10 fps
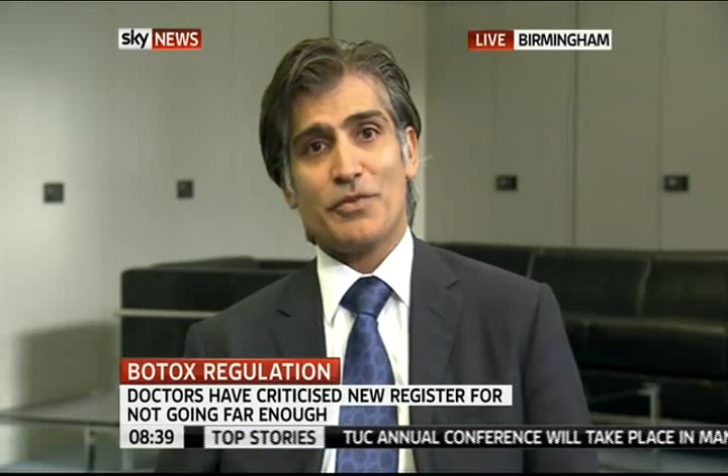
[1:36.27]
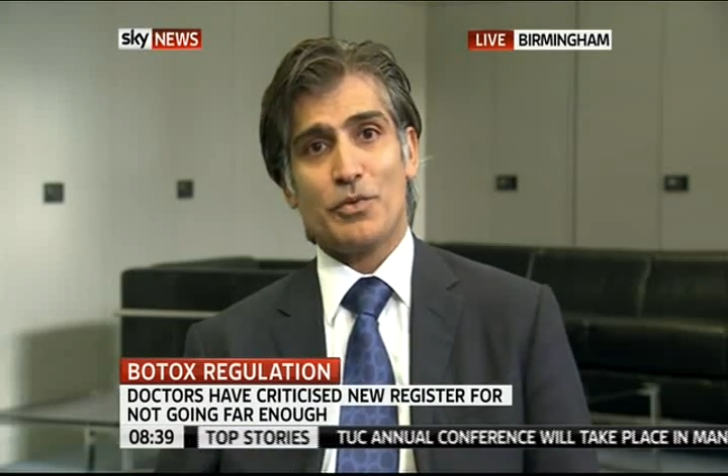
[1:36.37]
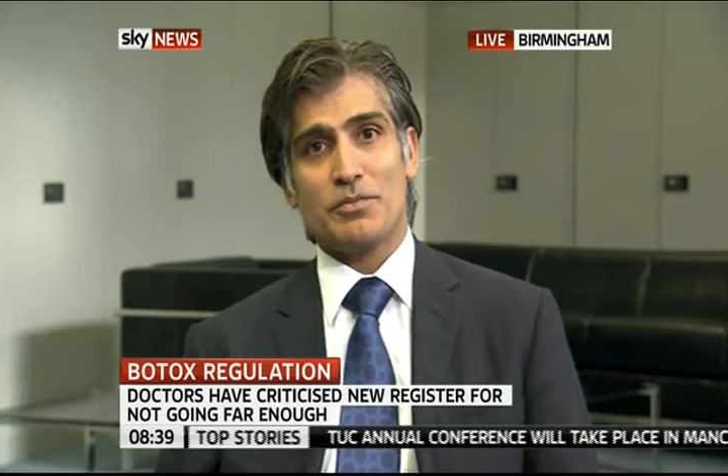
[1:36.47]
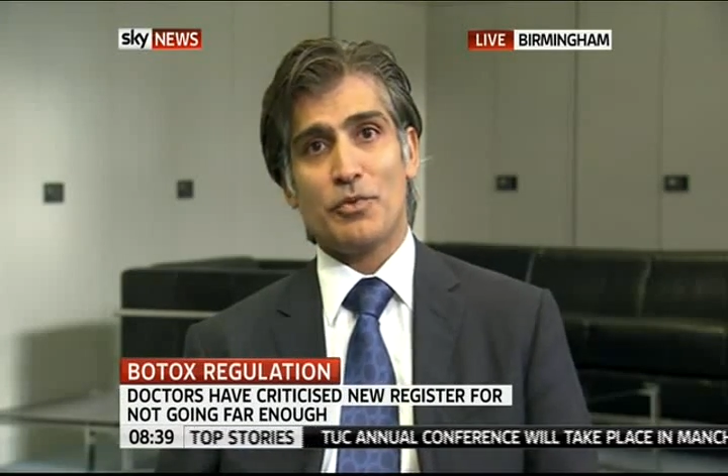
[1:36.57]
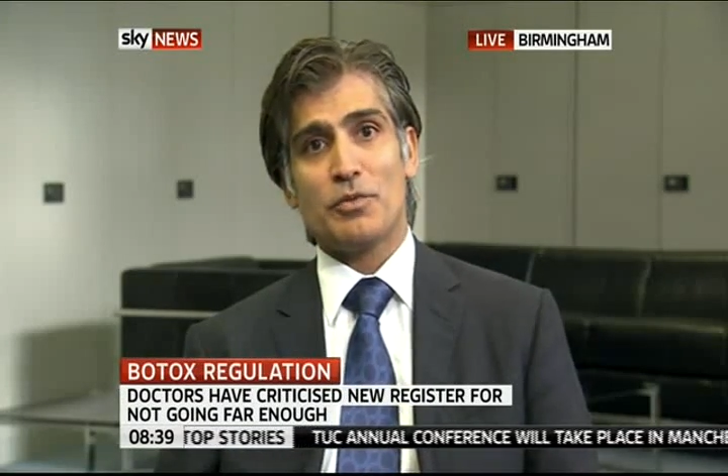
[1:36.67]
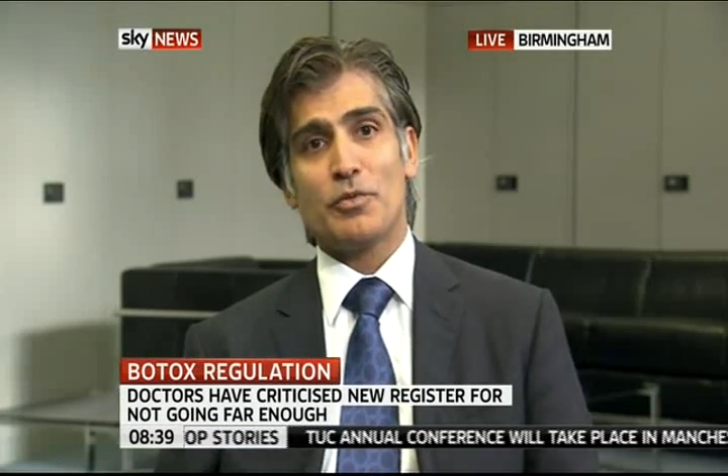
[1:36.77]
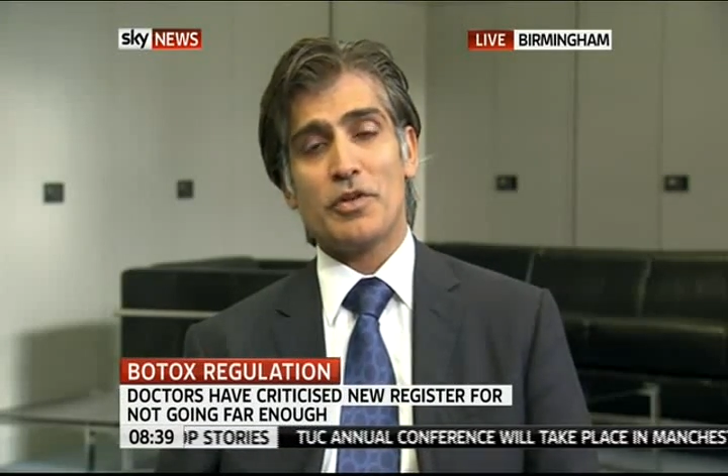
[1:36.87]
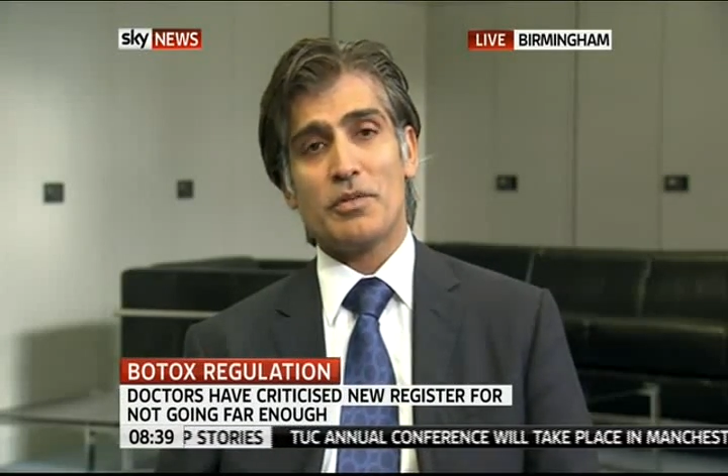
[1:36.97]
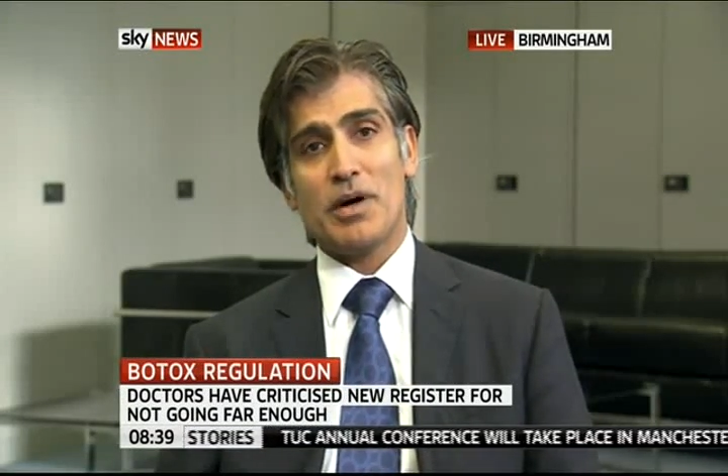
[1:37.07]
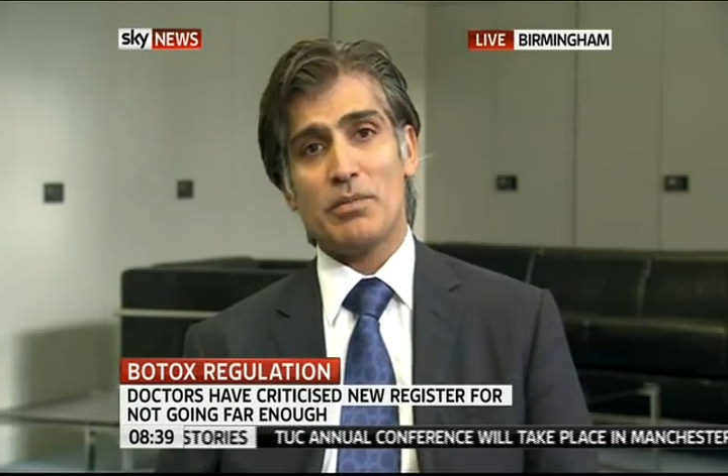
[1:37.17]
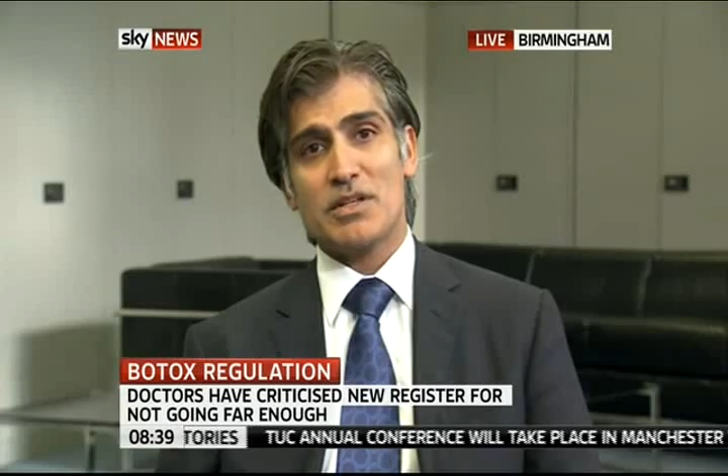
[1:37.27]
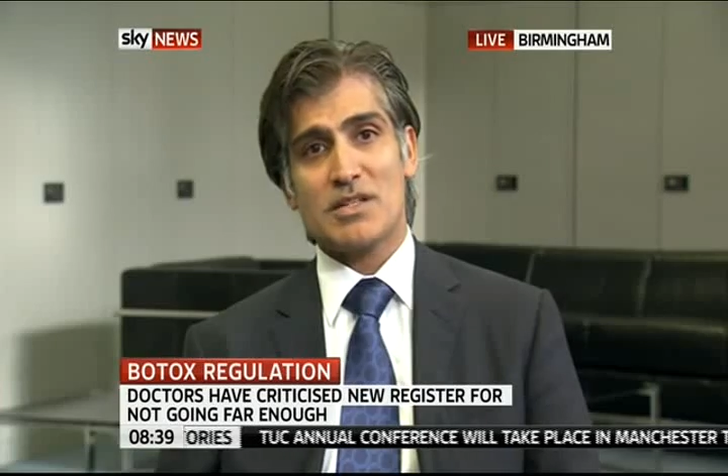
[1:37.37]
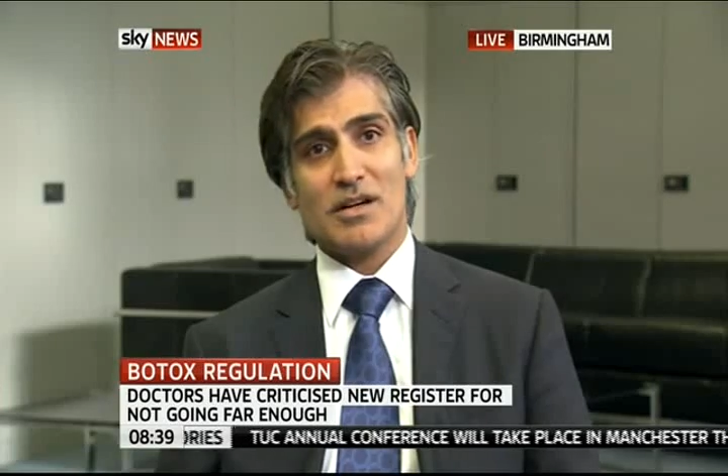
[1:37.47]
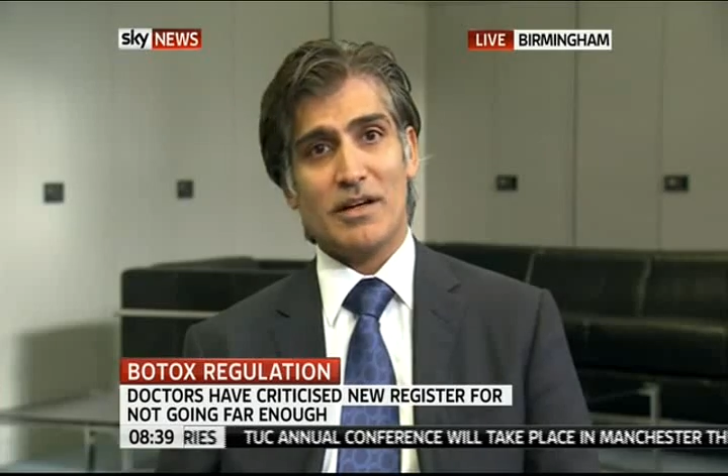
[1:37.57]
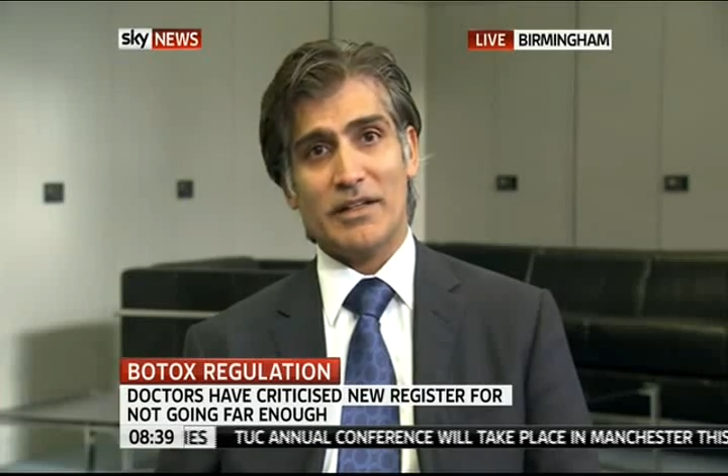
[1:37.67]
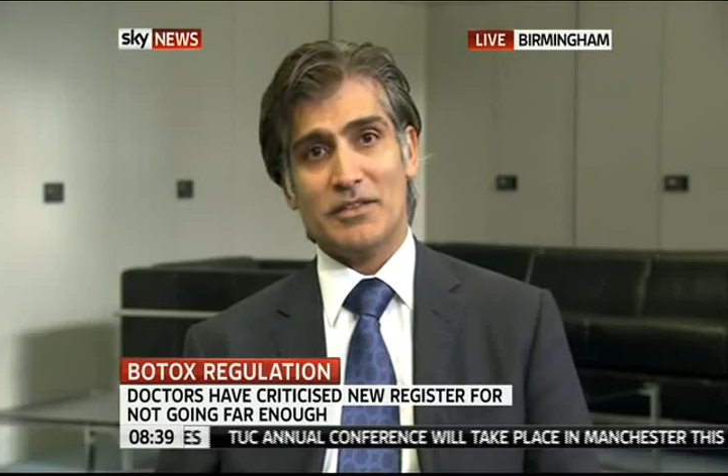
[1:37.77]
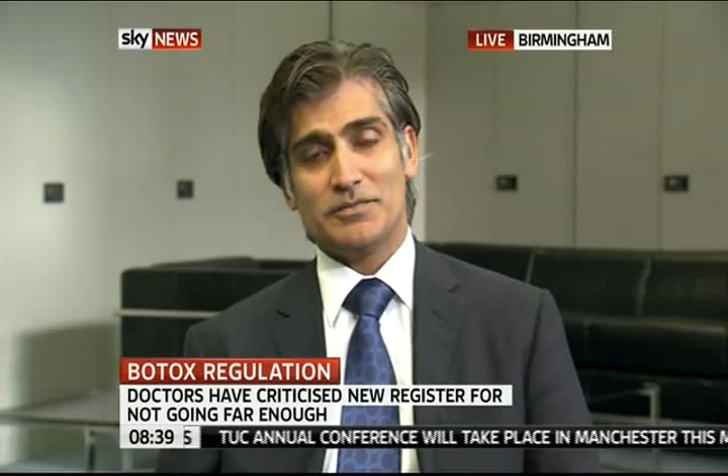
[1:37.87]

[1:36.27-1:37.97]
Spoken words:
forward more and more in the public's eye.